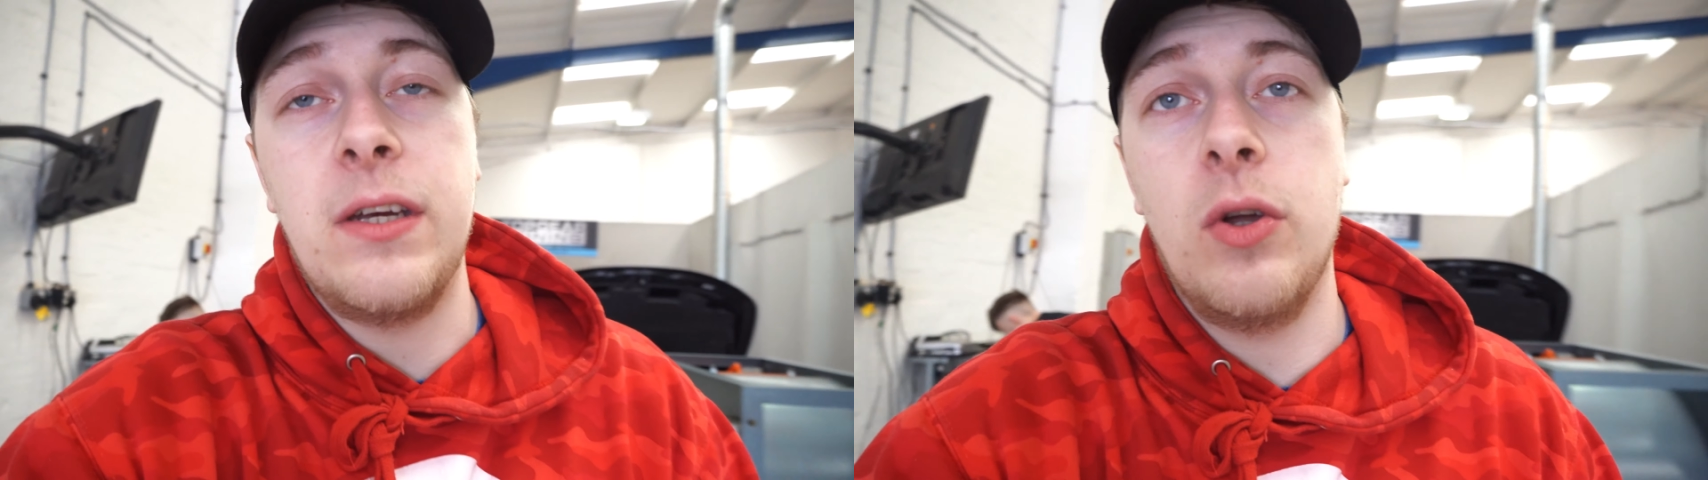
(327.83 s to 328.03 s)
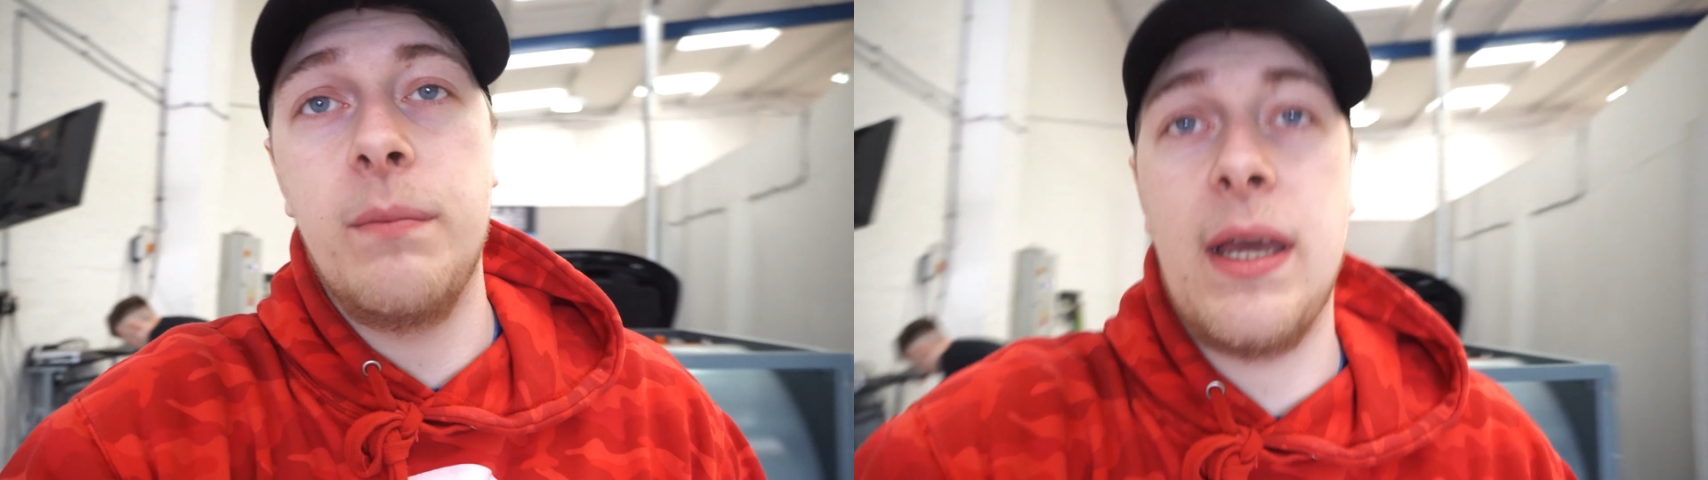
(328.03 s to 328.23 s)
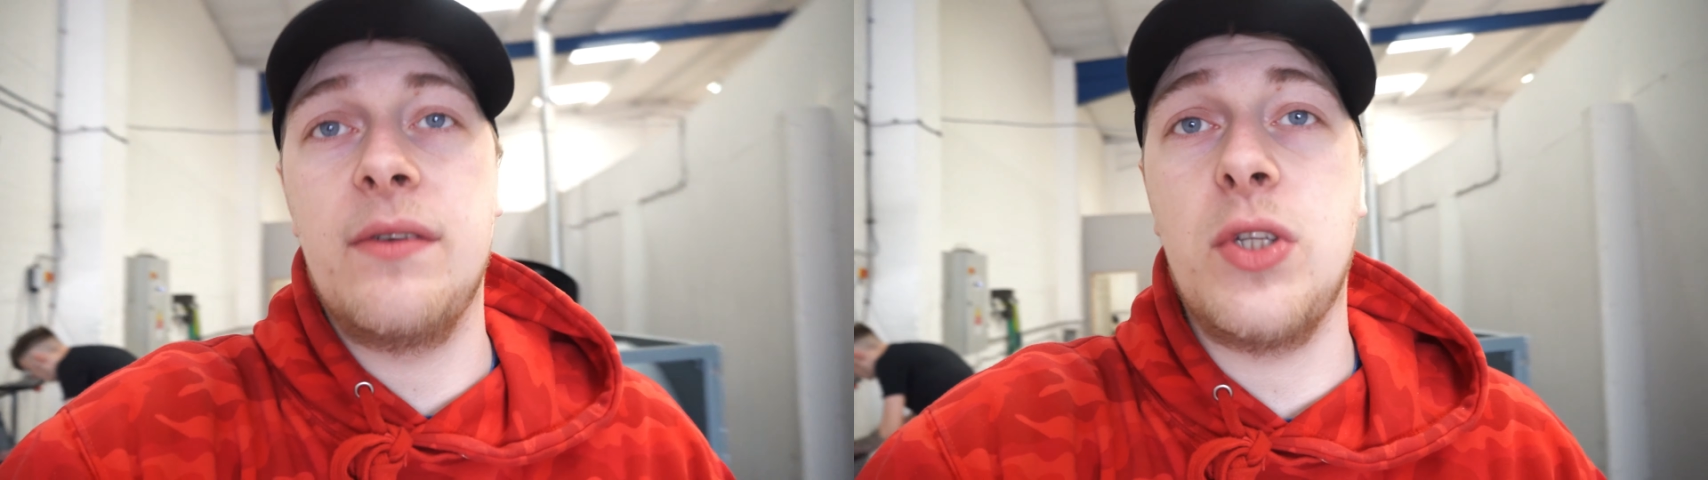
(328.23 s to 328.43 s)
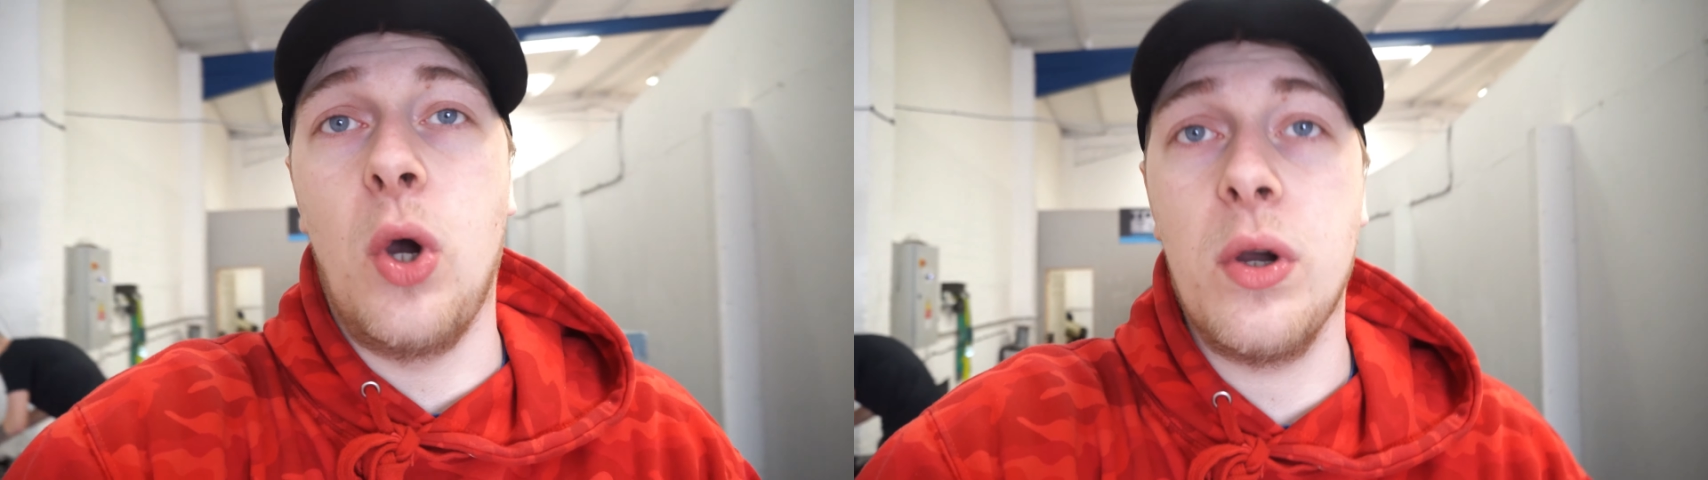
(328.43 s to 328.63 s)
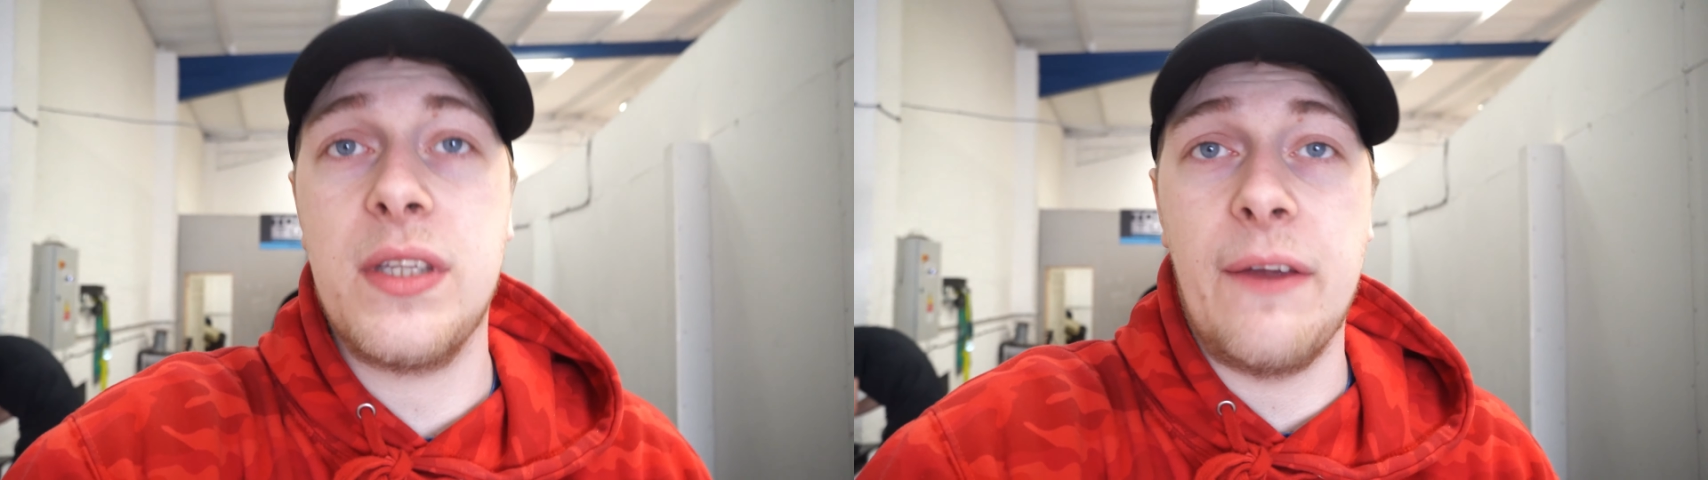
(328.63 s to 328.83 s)
newton meters
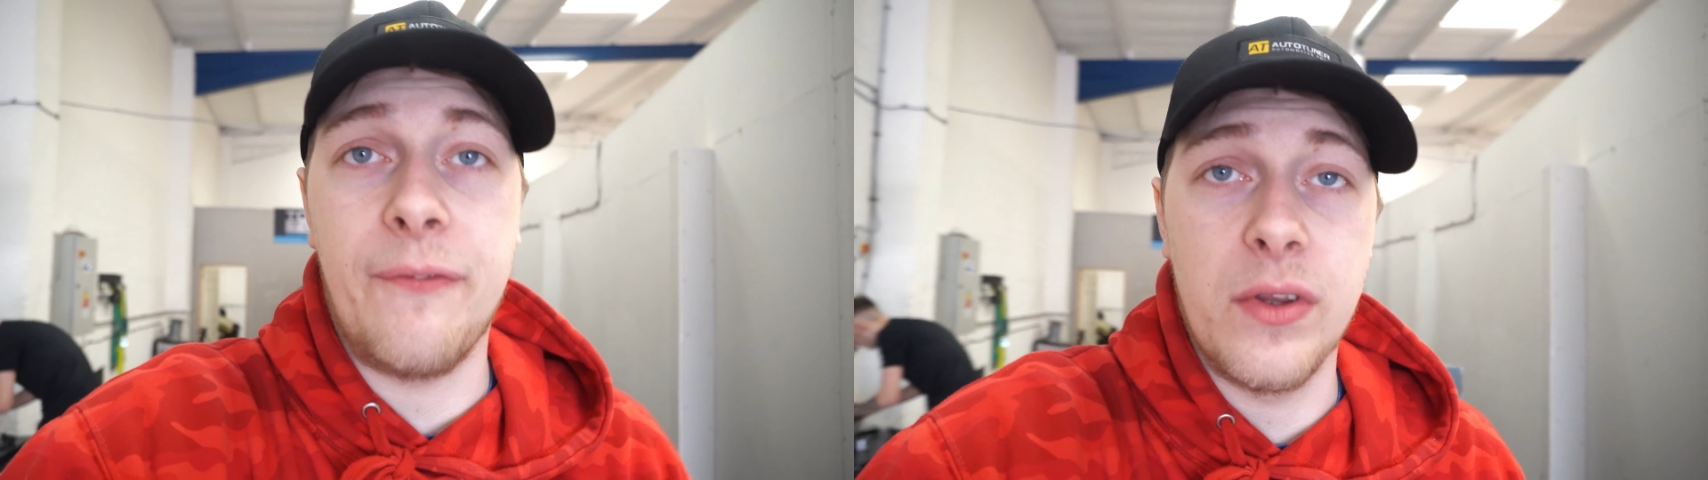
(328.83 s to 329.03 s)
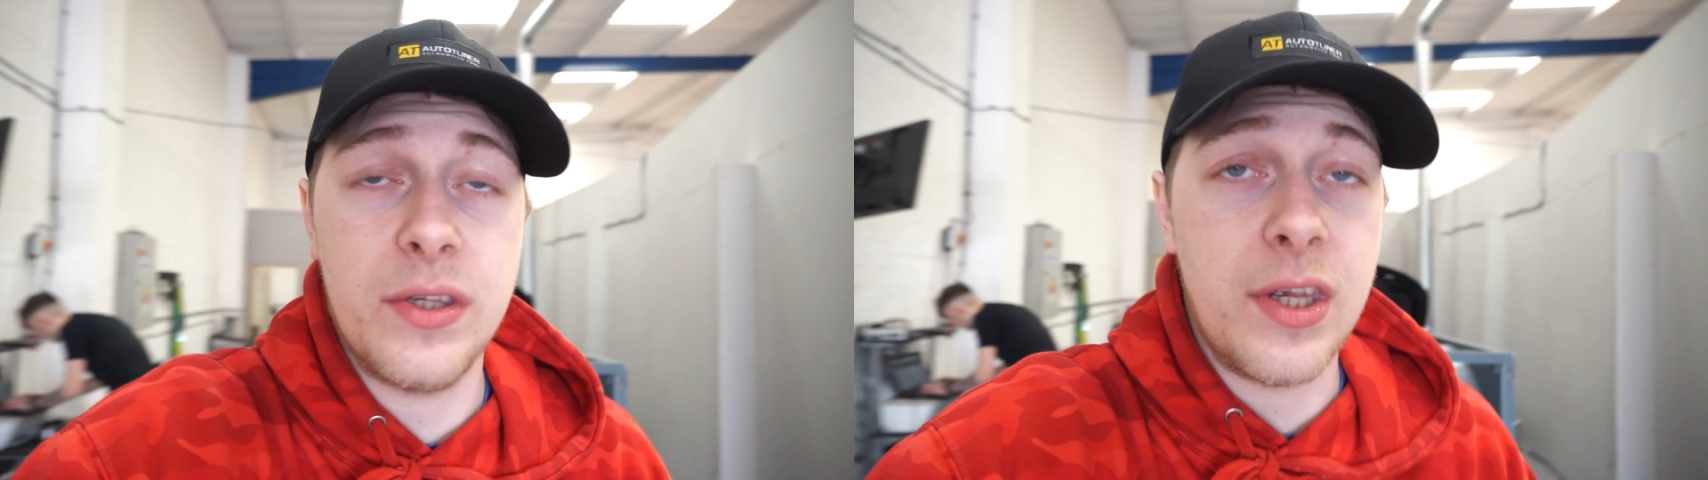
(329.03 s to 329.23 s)
torque difference.